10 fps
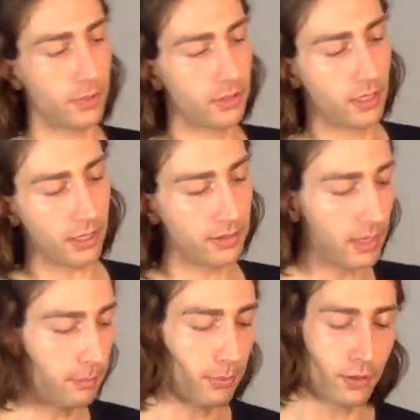but cut
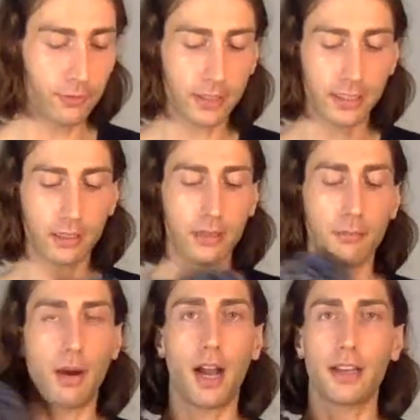them perfectly on the
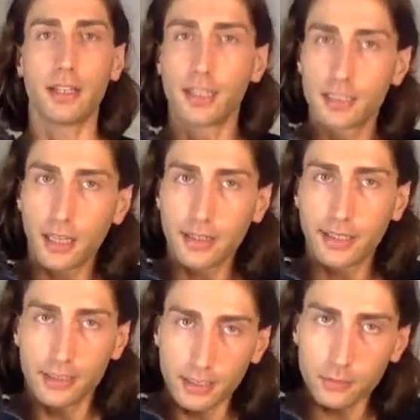bias, like
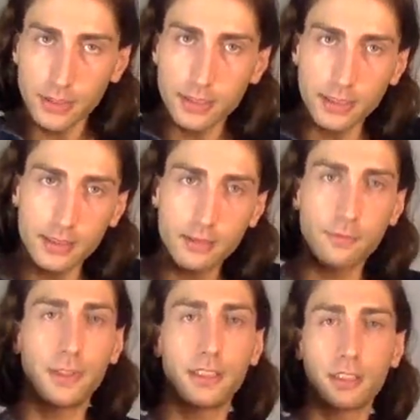I did with this
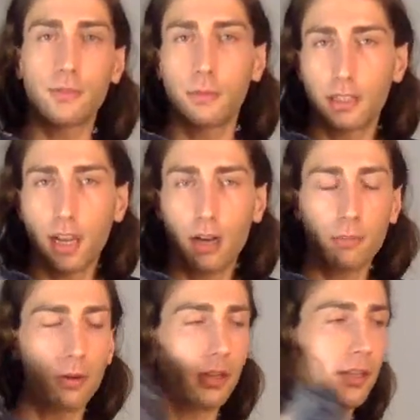fringes from the
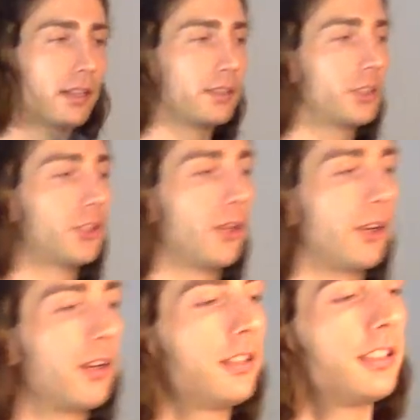cowboy
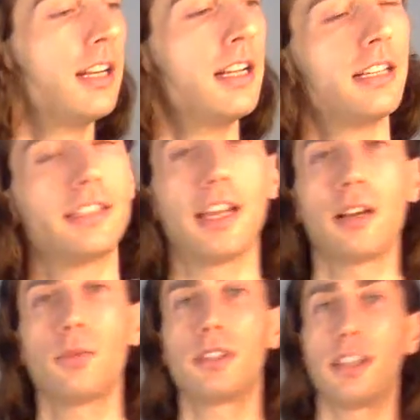shirt, then
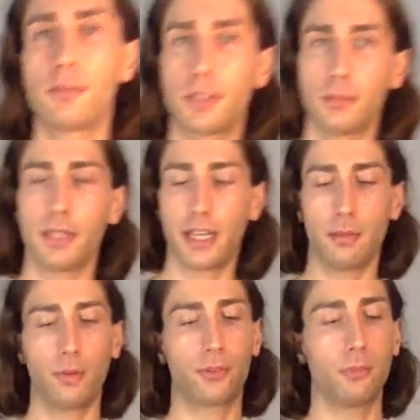I would definitely be
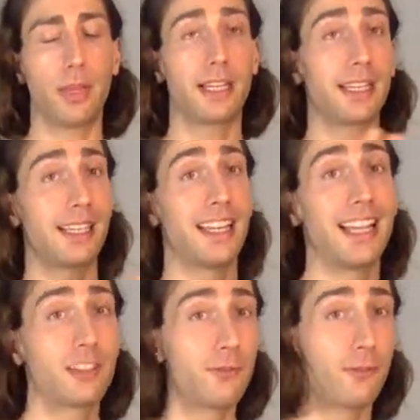able to make it
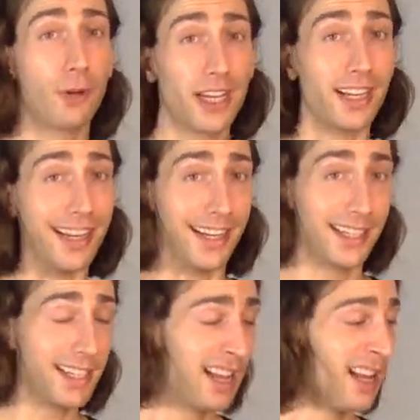less
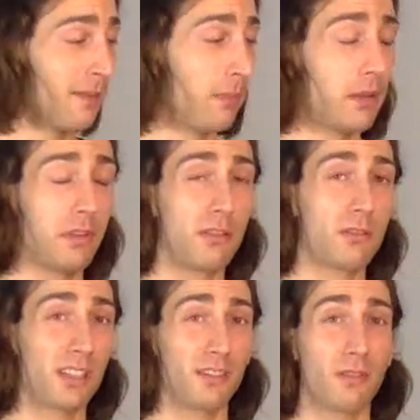fraying. Maybe you
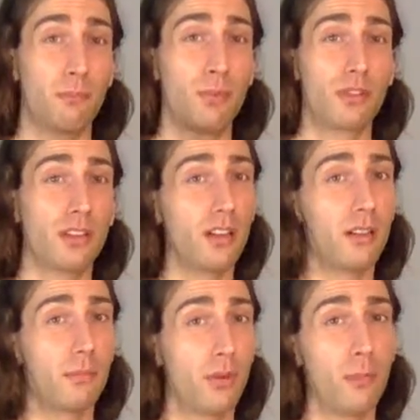could even put the
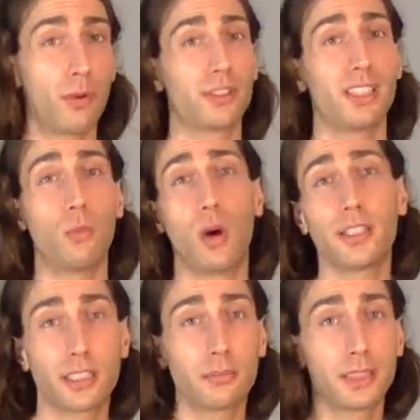pompons in the
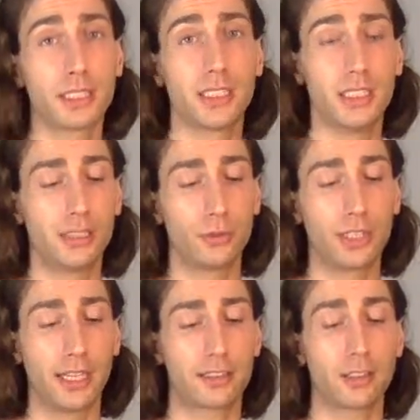washing machine to
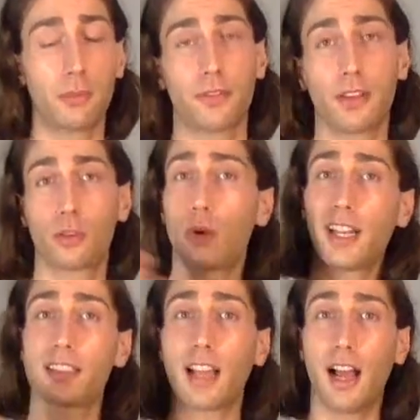get some of the
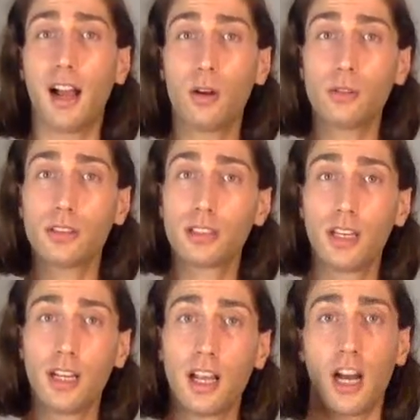threads out
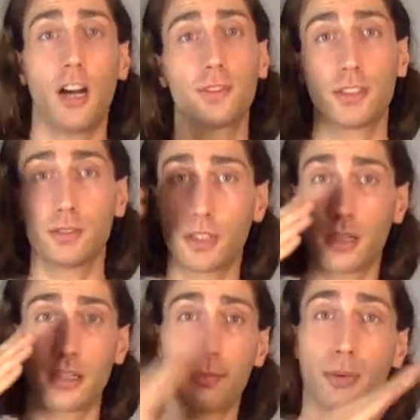after you
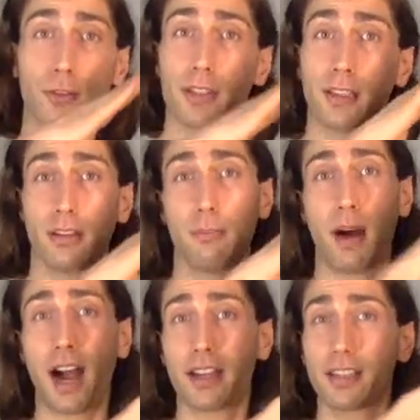cut it perfectly on the
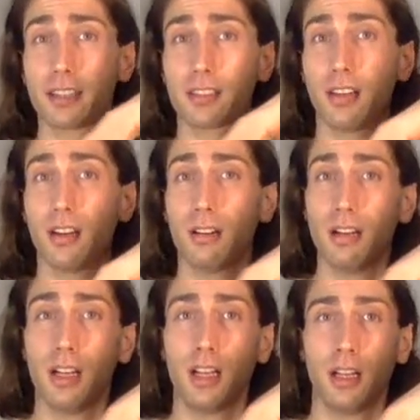bias.
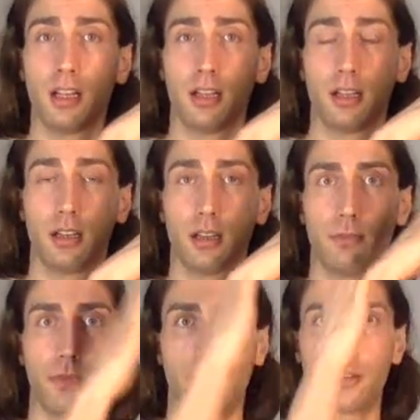So
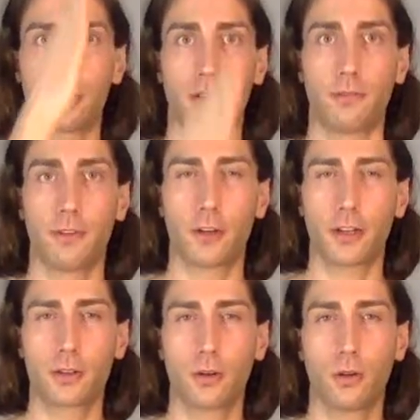not
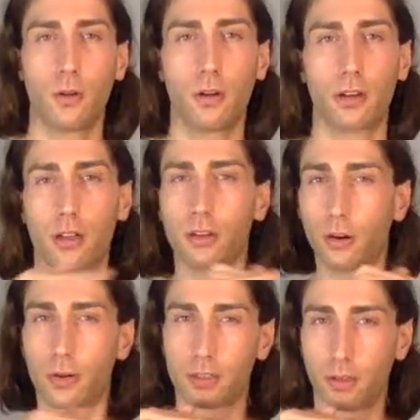vertical or not
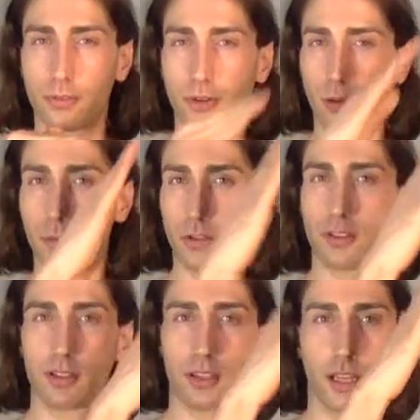horizontal, but
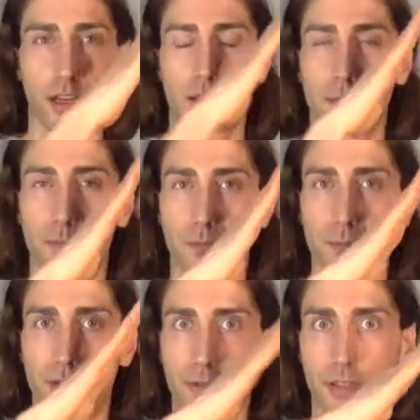like
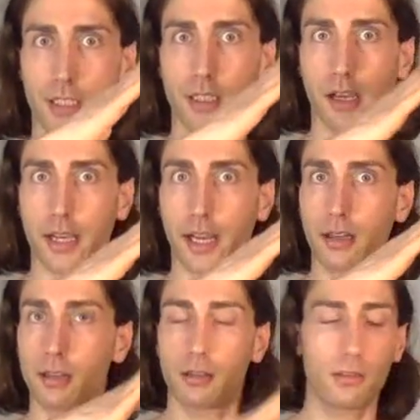perfectly
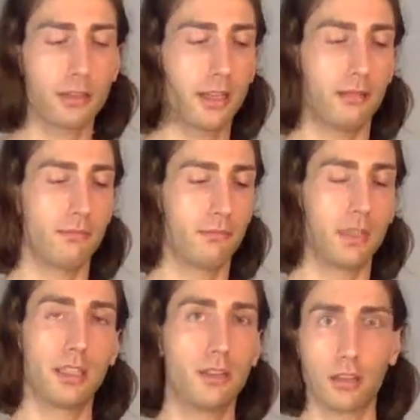diagonal, then
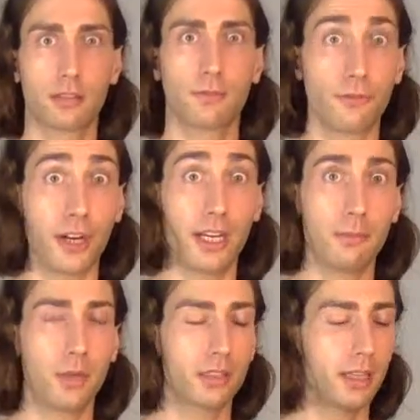it does fray
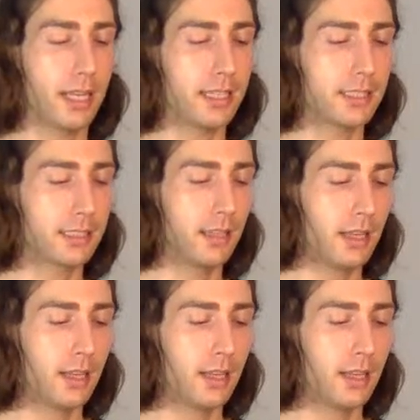much less.